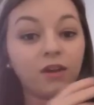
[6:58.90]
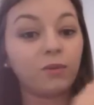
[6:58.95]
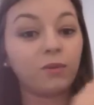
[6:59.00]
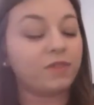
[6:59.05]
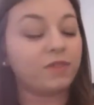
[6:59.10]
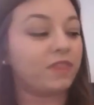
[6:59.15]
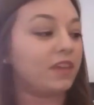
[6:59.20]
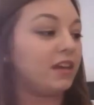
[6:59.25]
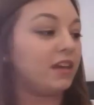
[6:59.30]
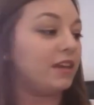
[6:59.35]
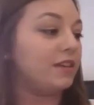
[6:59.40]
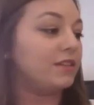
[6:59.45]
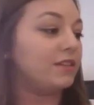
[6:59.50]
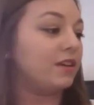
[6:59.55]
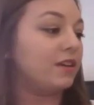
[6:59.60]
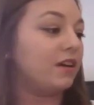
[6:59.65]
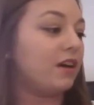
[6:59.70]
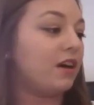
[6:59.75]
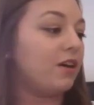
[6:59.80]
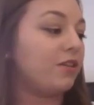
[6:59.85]
with these,
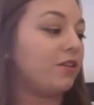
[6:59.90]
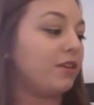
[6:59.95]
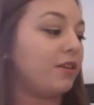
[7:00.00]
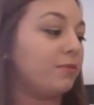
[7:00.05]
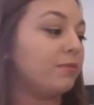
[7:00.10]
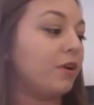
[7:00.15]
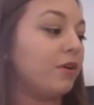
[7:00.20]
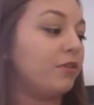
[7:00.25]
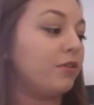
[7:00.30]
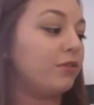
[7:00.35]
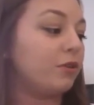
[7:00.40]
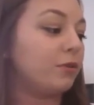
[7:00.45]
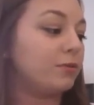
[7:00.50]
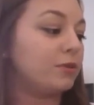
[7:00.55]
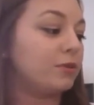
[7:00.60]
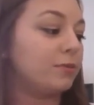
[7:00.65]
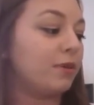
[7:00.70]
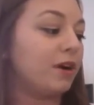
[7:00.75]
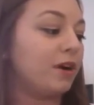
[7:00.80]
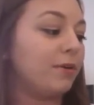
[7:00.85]
I think most
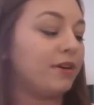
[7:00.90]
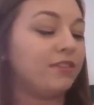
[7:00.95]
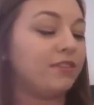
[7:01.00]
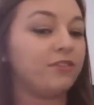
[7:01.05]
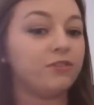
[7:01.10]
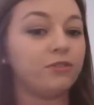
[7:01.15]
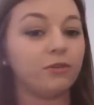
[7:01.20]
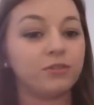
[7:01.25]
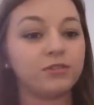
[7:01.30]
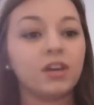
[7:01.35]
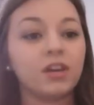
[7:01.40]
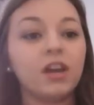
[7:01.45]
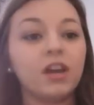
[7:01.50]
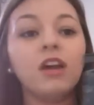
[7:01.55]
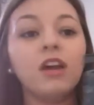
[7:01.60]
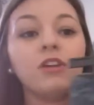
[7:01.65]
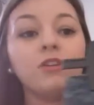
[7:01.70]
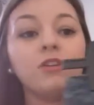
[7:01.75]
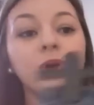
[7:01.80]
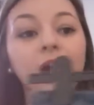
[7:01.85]
Topshop high-waisted shorts,
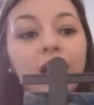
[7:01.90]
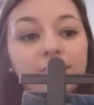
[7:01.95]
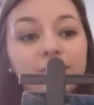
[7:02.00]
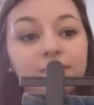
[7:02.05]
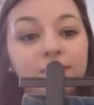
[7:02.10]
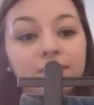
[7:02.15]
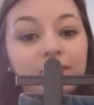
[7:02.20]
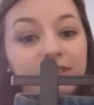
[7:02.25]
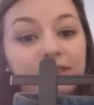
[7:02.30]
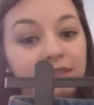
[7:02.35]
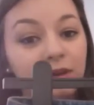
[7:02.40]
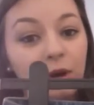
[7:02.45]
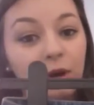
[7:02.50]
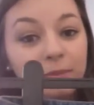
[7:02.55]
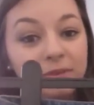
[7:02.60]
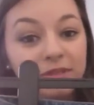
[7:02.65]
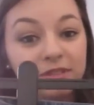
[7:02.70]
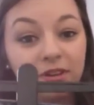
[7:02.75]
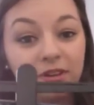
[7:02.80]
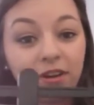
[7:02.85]
you have to at least go
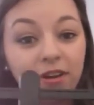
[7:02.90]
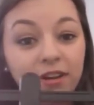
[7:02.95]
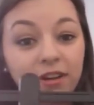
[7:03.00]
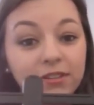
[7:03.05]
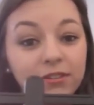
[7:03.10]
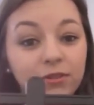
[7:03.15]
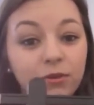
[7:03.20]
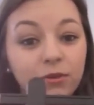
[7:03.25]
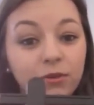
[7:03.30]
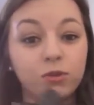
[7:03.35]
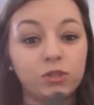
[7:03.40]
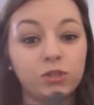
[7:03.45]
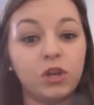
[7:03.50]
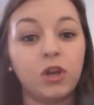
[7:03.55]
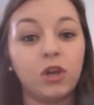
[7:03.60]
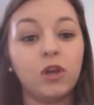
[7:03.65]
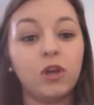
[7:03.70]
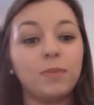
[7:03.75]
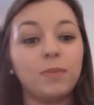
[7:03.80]
up a size or two,